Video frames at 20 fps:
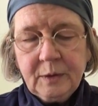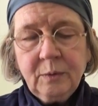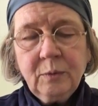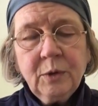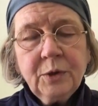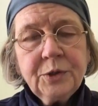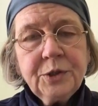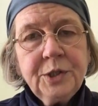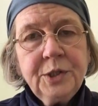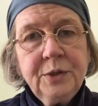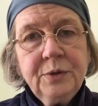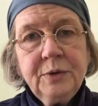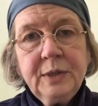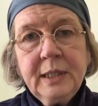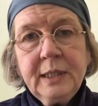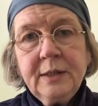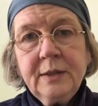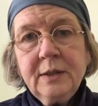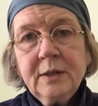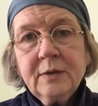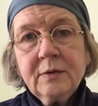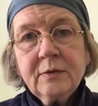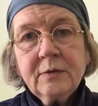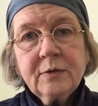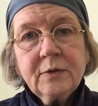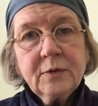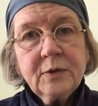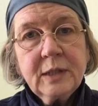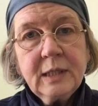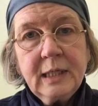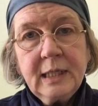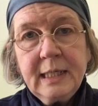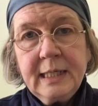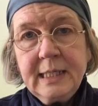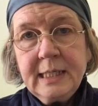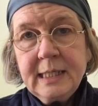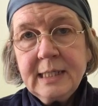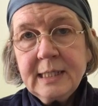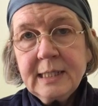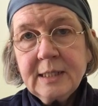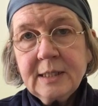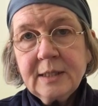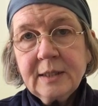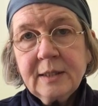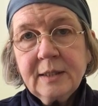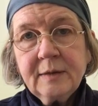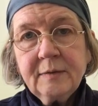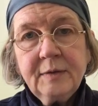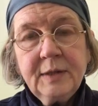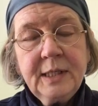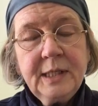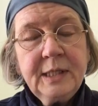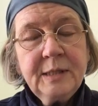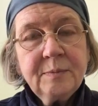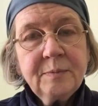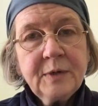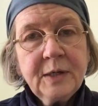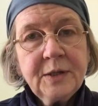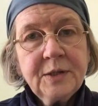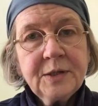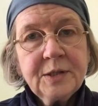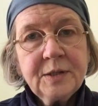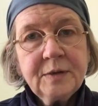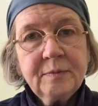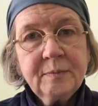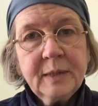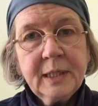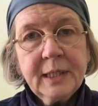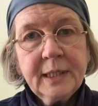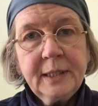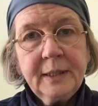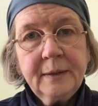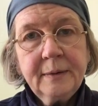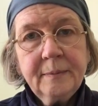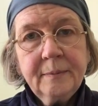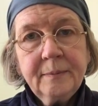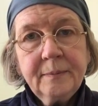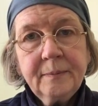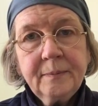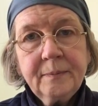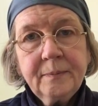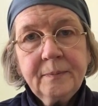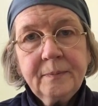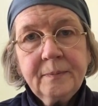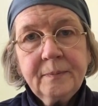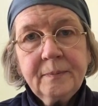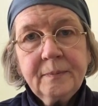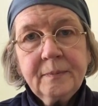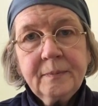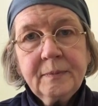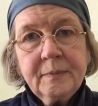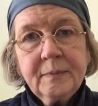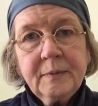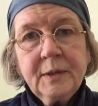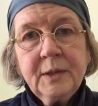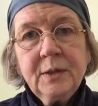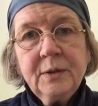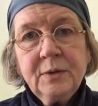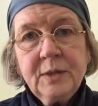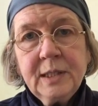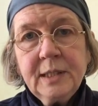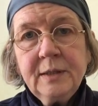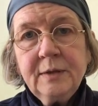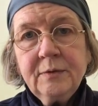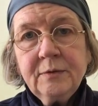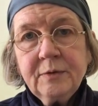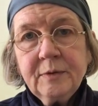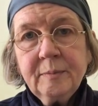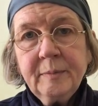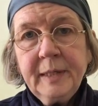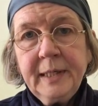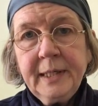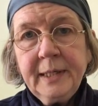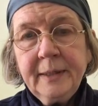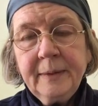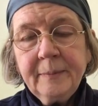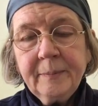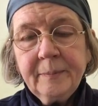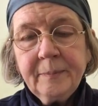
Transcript: What you did for the least of these brothers of mine, you did it for me.